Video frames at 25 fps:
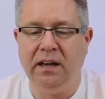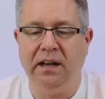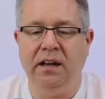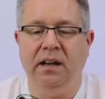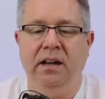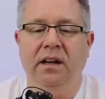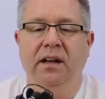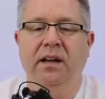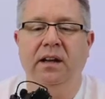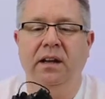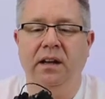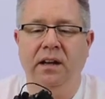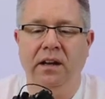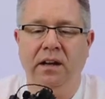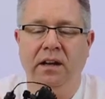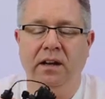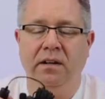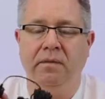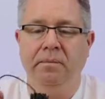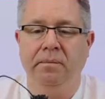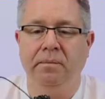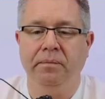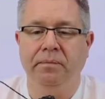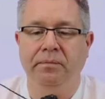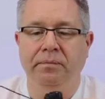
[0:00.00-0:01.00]
uh,
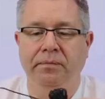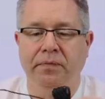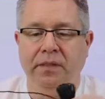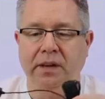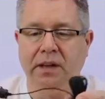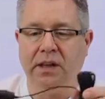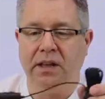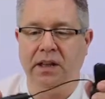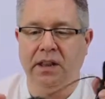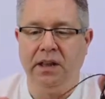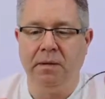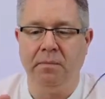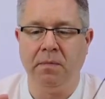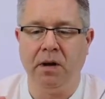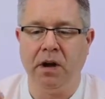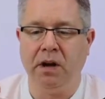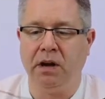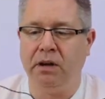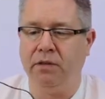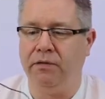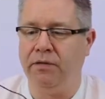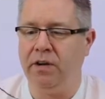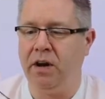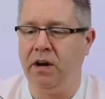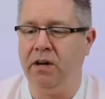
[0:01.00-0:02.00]
the
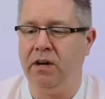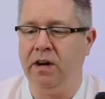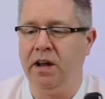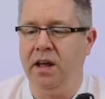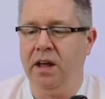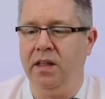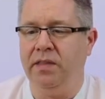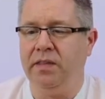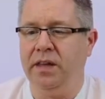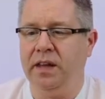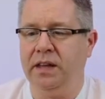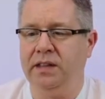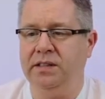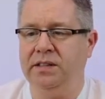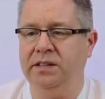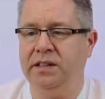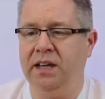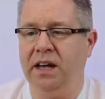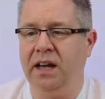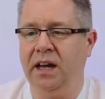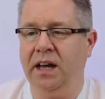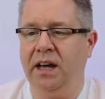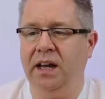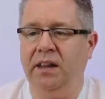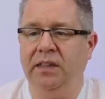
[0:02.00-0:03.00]
microphone. There's
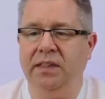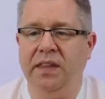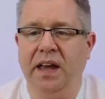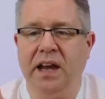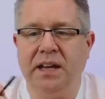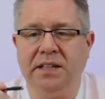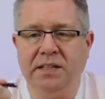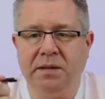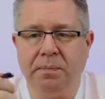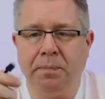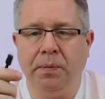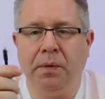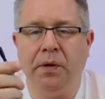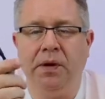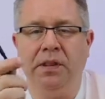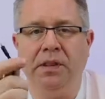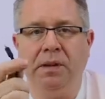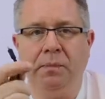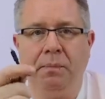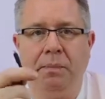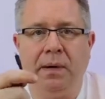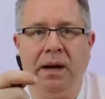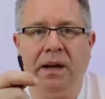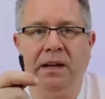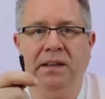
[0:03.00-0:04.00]
uh, there's the point
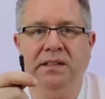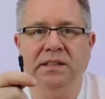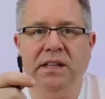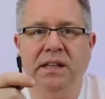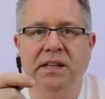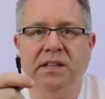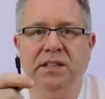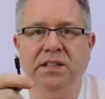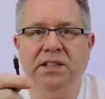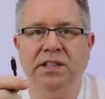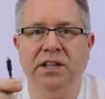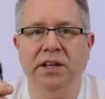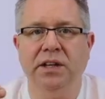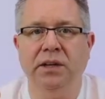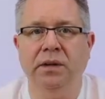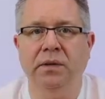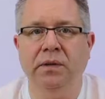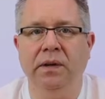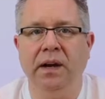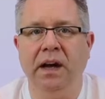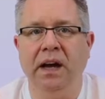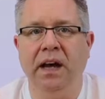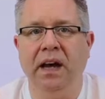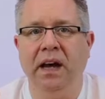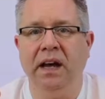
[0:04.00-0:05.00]
that plugs
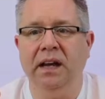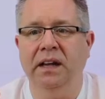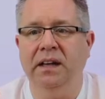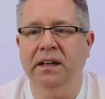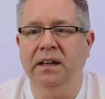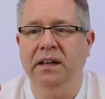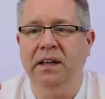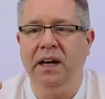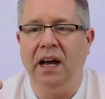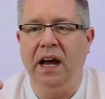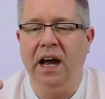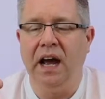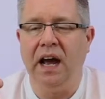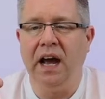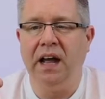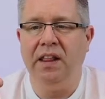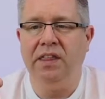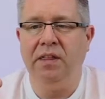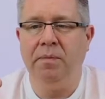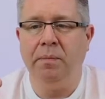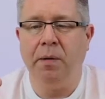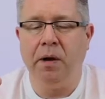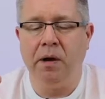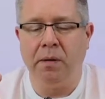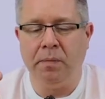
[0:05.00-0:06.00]
into uh,
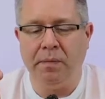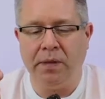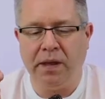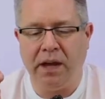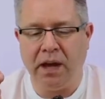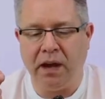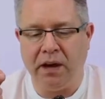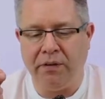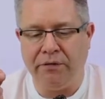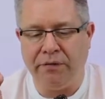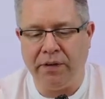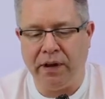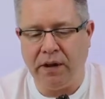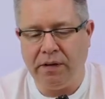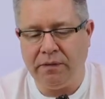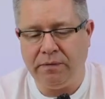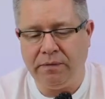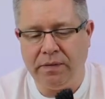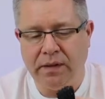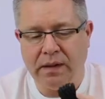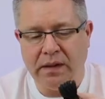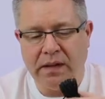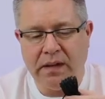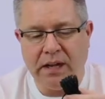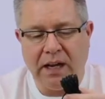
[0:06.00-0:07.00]
uh, the bottom of the
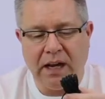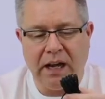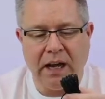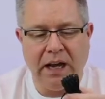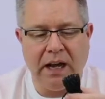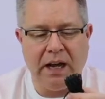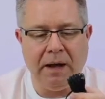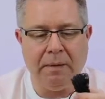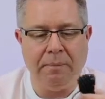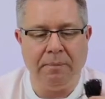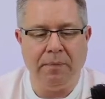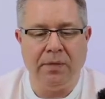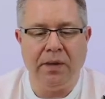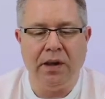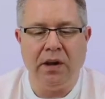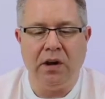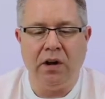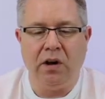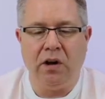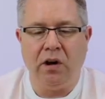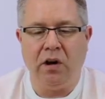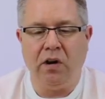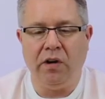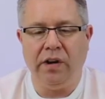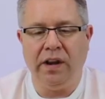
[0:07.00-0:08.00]
iPhone. Um,
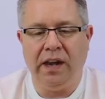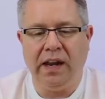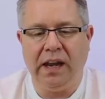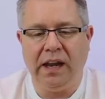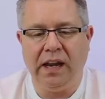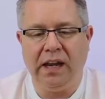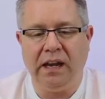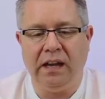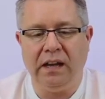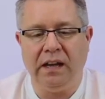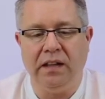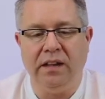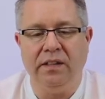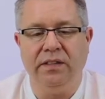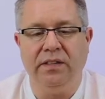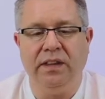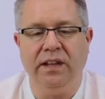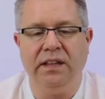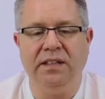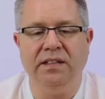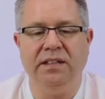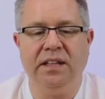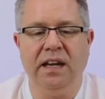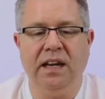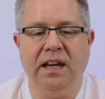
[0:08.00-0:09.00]
on here,
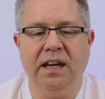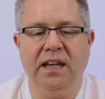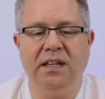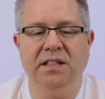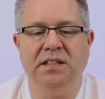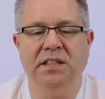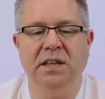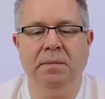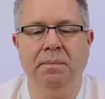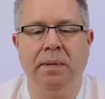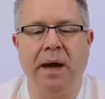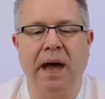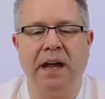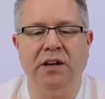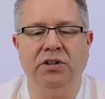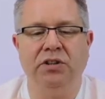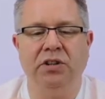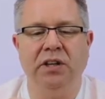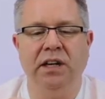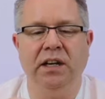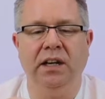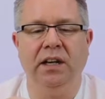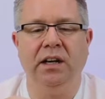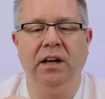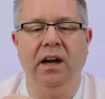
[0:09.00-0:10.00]
this is the
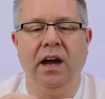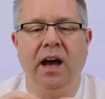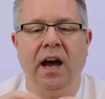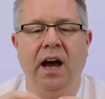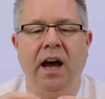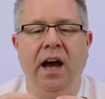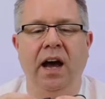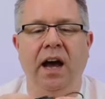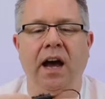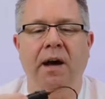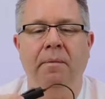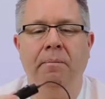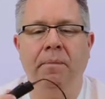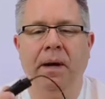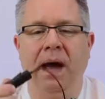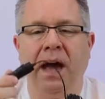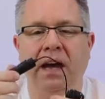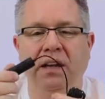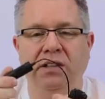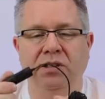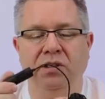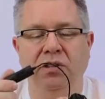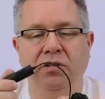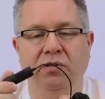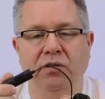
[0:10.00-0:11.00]
battery uh,
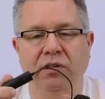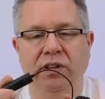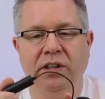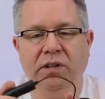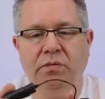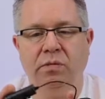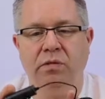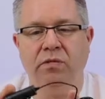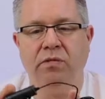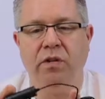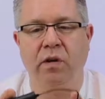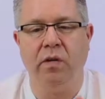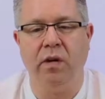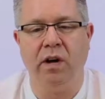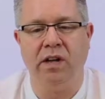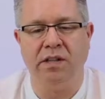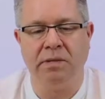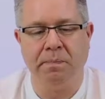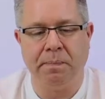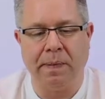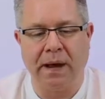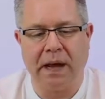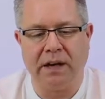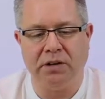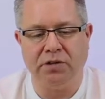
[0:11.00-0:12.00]
pack, so you'll, this one
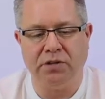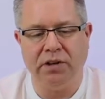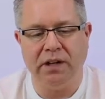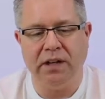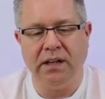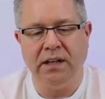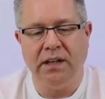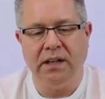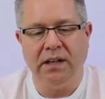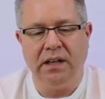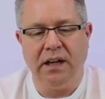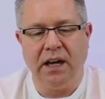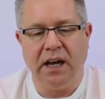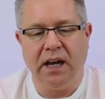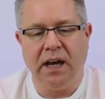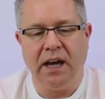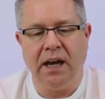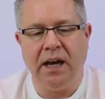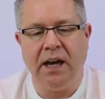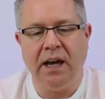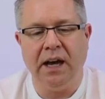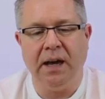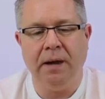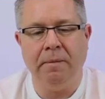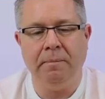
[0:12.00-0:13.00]
requires a battery.
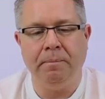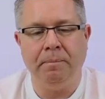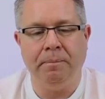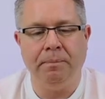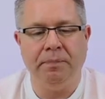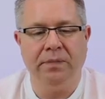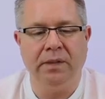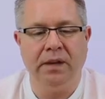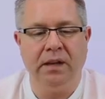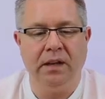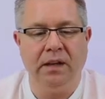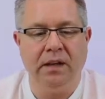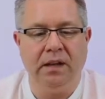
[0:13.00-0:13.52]
Um,